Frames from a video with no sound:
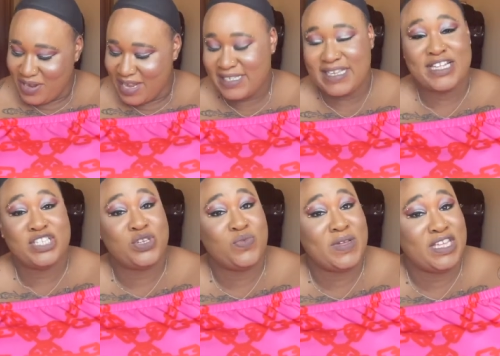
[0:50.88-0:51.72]
let's get into
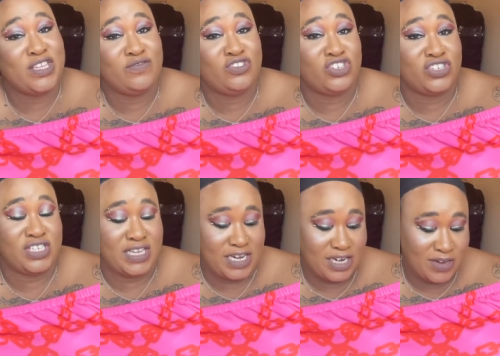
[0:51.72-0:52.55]
the wig you've just
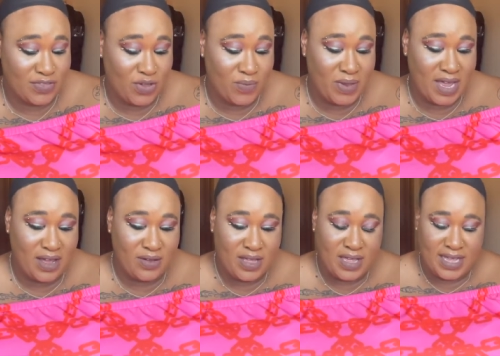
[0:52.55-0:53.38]
seen in the
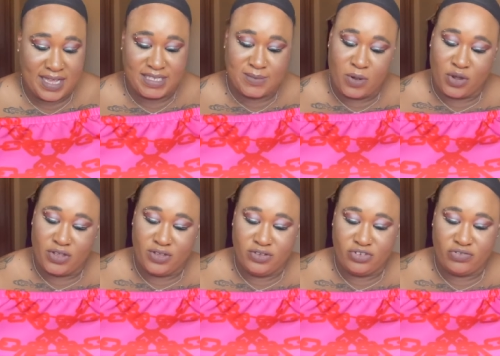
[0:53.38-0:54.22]
thumbnail. It's by
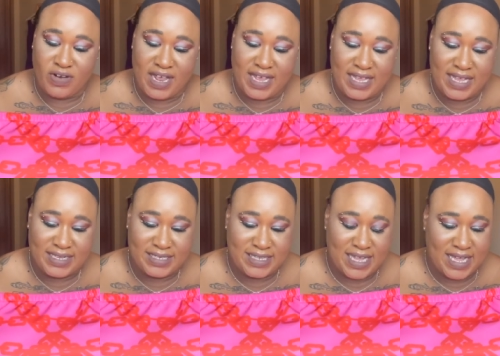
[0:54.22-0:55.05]
Outre,
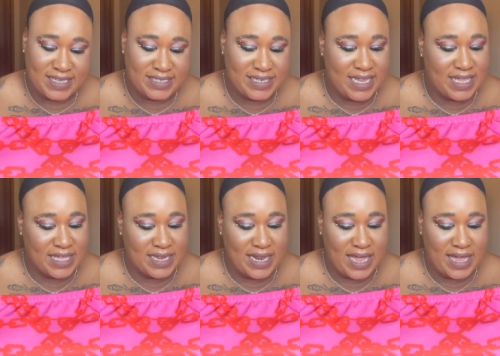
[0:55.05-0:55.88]
it's their Sleek
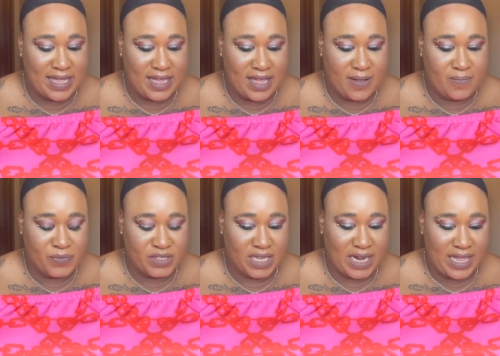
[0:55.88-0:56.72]
and Lay
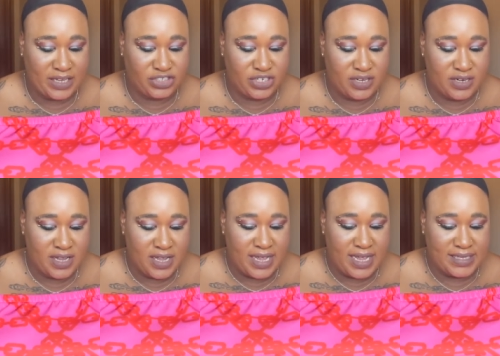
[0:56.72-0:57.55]
um, collection.
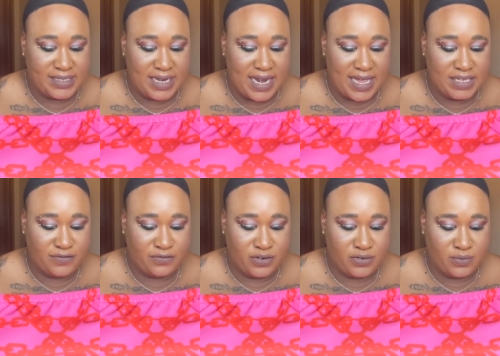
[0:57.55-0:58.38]
It's a lace
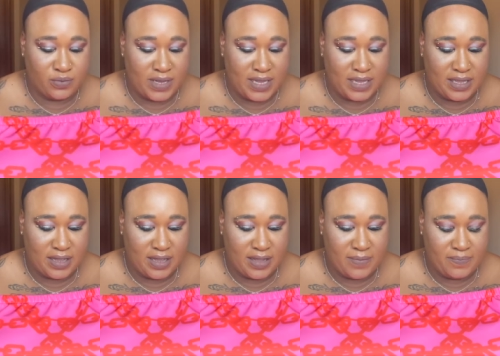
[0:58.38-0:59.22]
front wig.
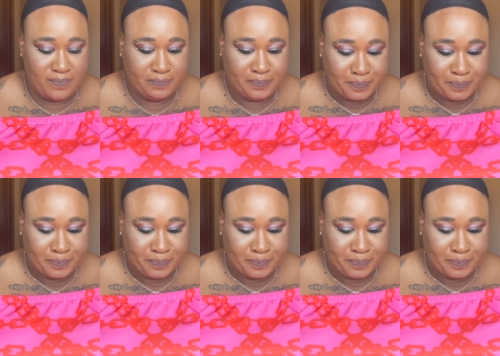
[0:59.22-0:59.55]
Um,